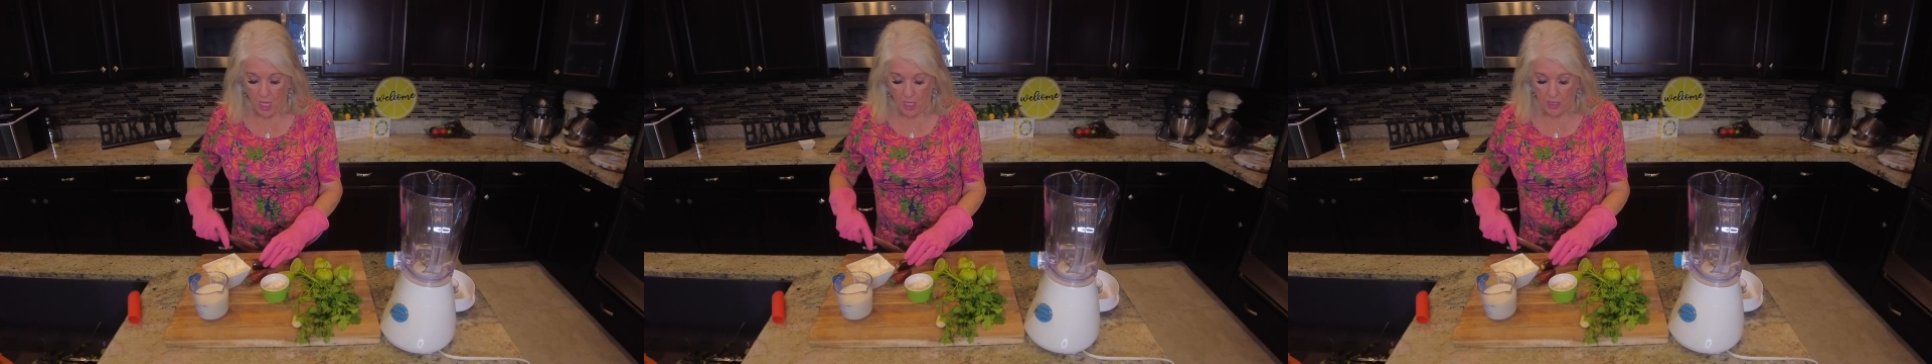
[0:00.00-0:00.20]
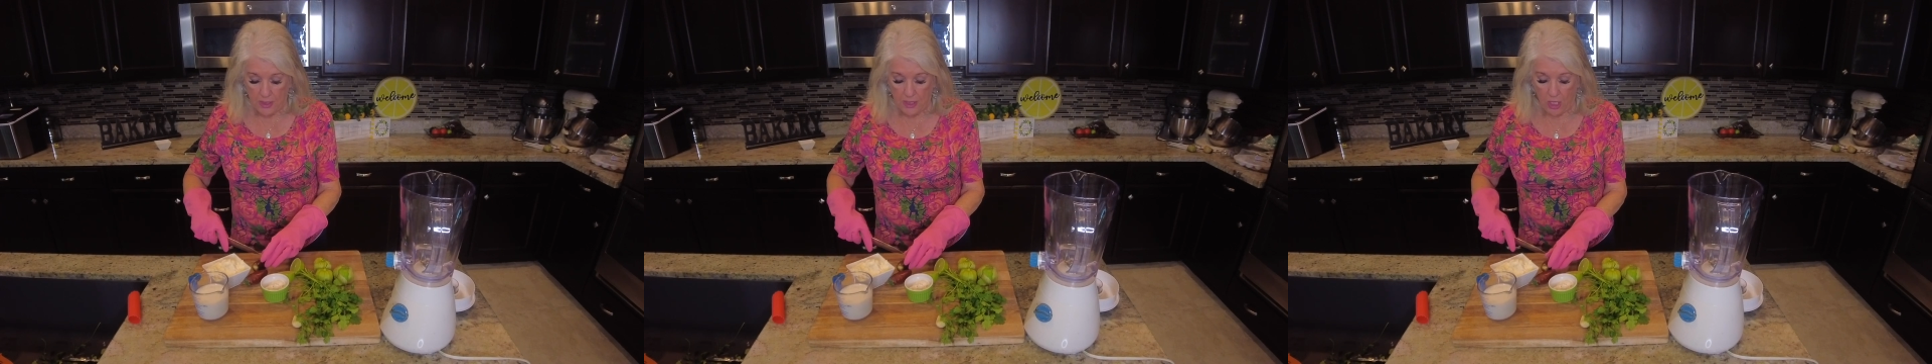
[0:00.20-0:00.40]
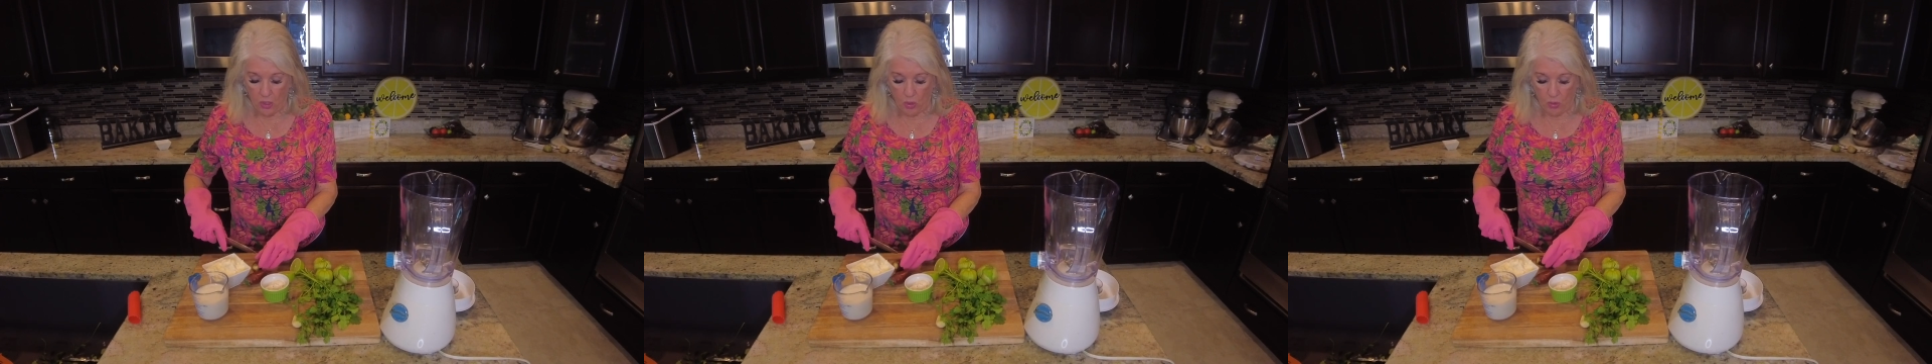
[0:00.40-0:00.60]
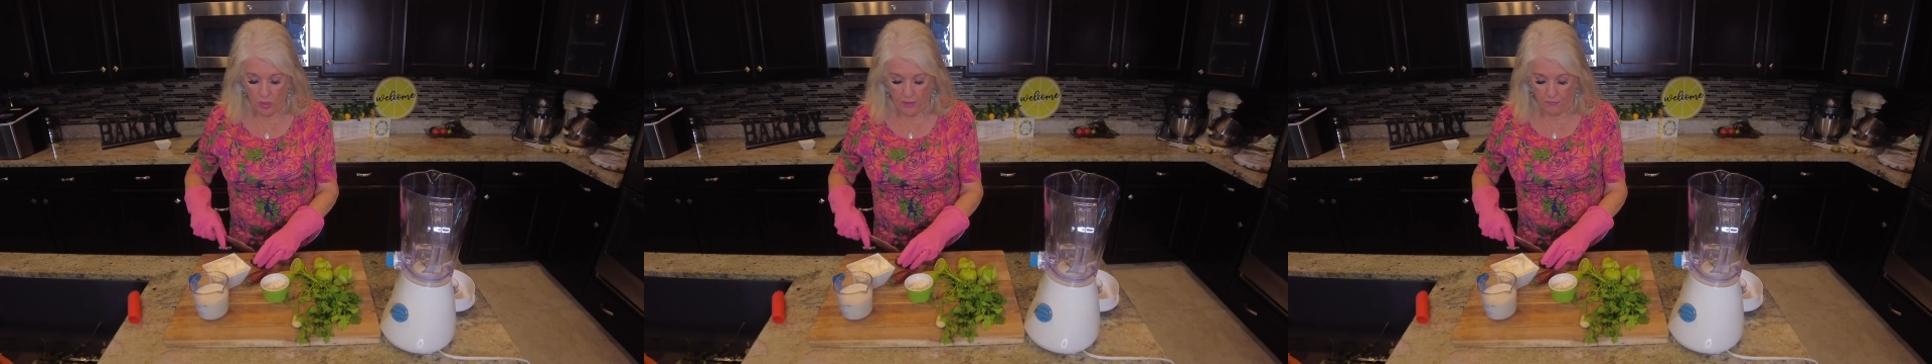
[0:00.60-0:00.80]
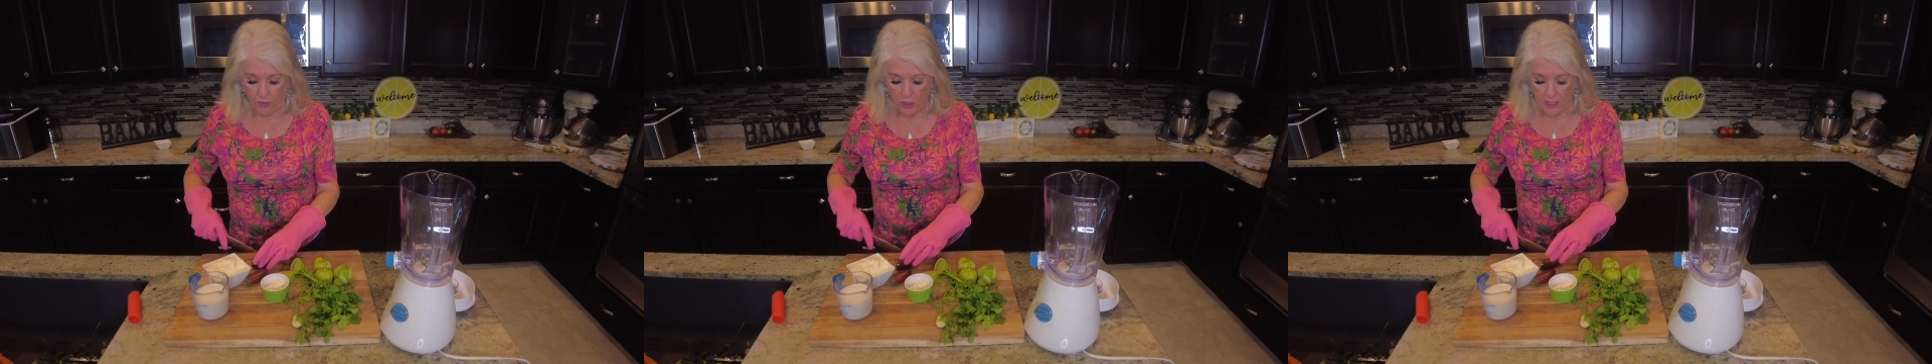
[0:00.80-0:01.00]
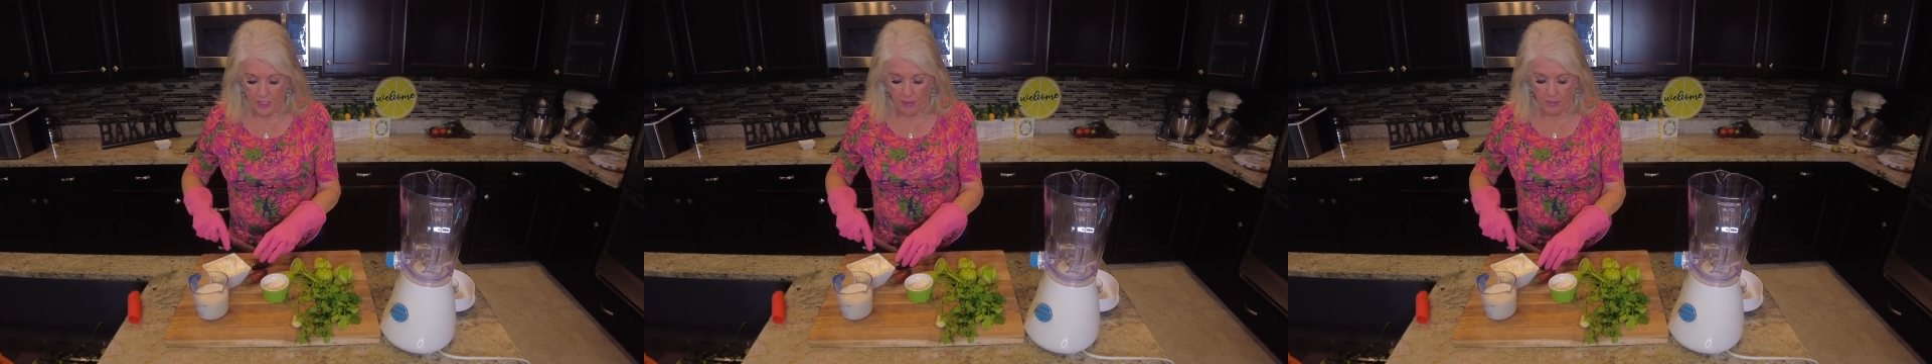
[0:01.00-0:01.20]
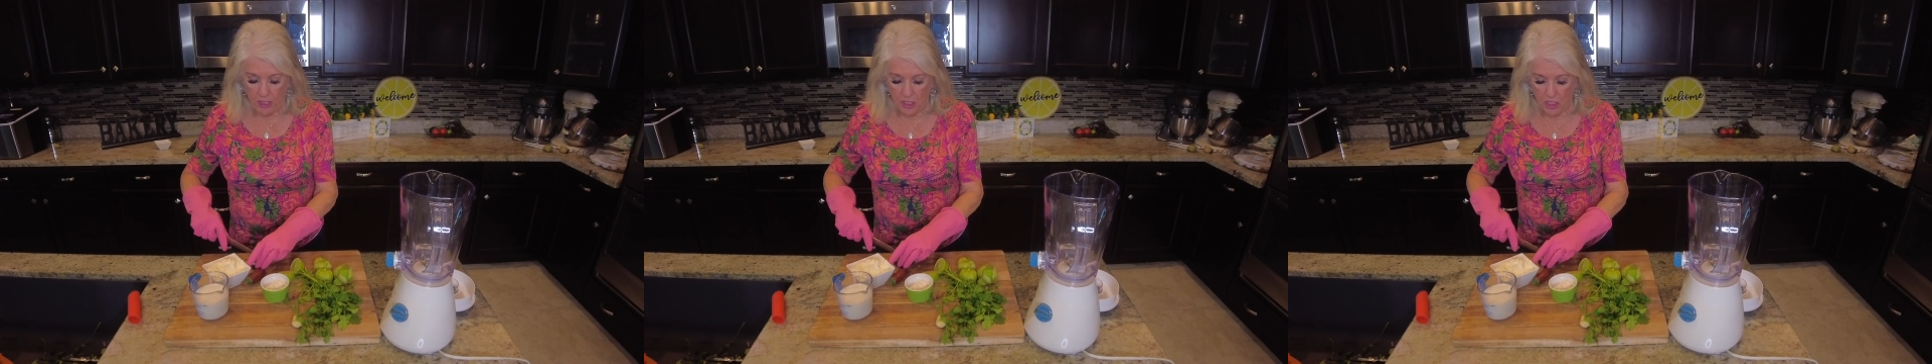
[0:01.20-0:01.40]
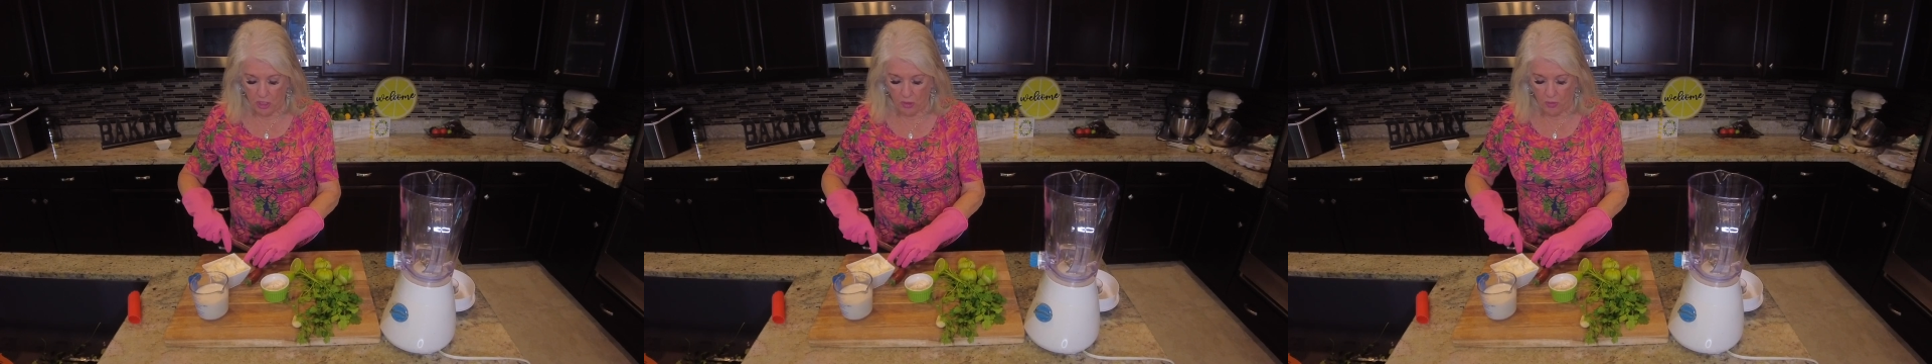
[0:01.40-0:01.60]
So the first thing I'm going to
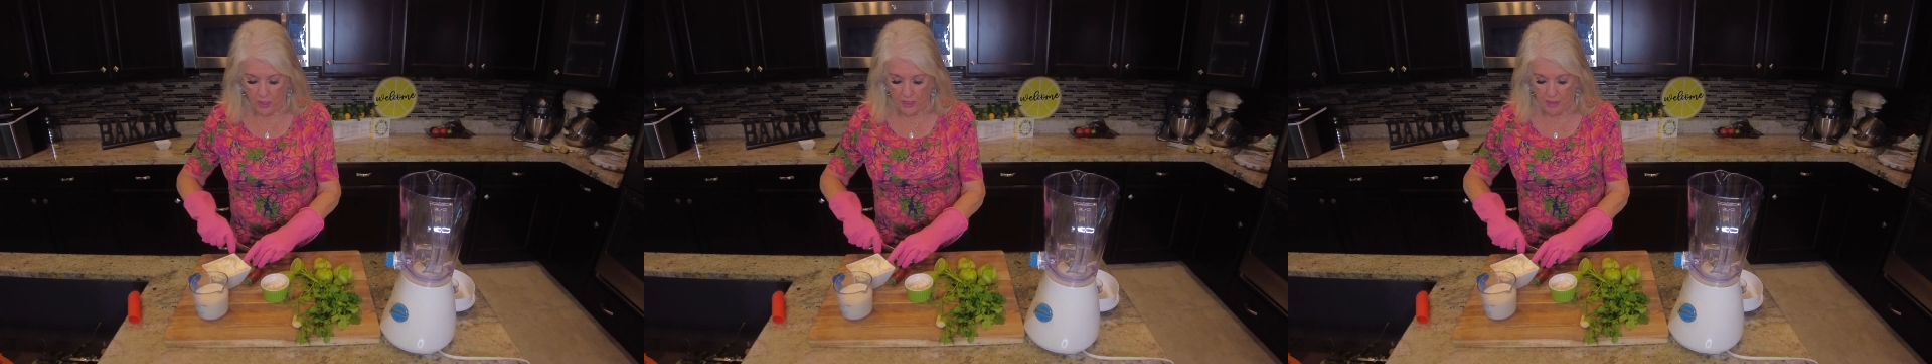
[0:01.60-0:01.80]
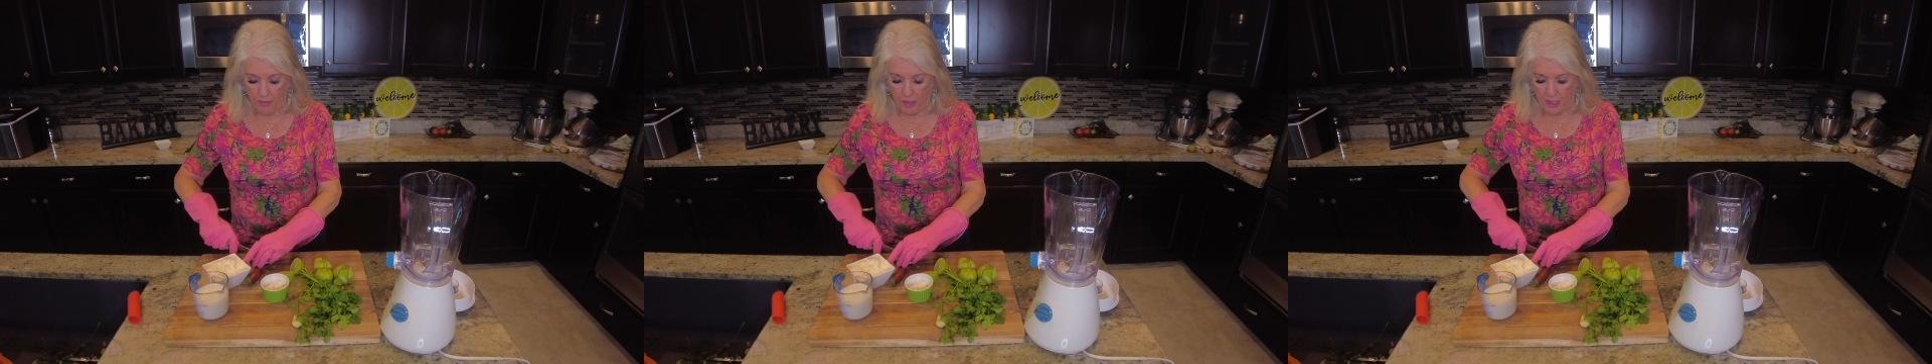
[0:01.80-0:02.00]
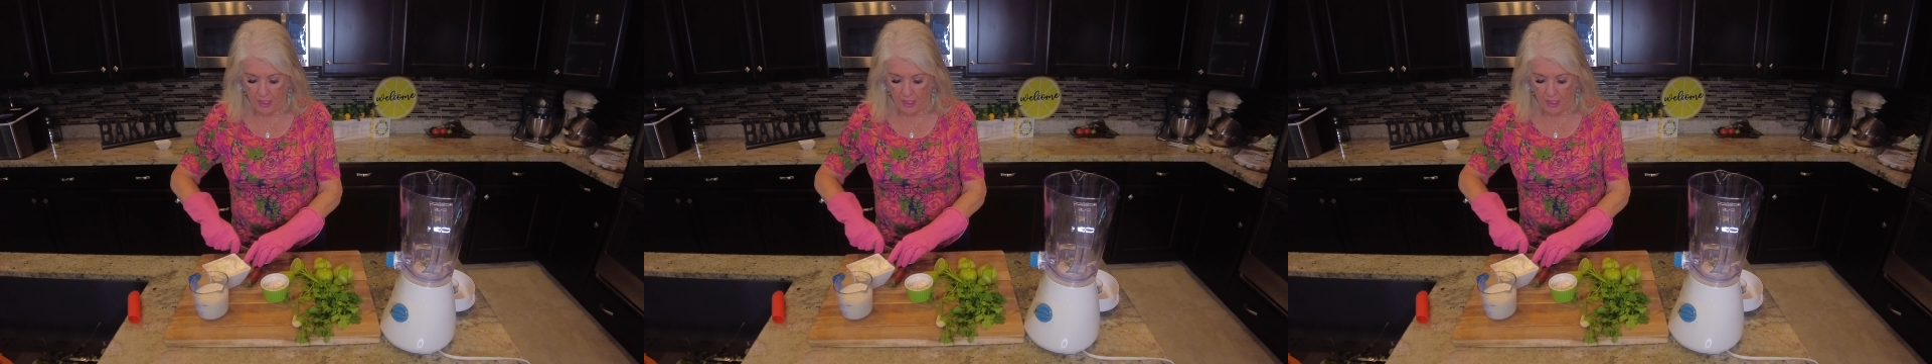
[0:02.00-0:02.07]
do is I'm going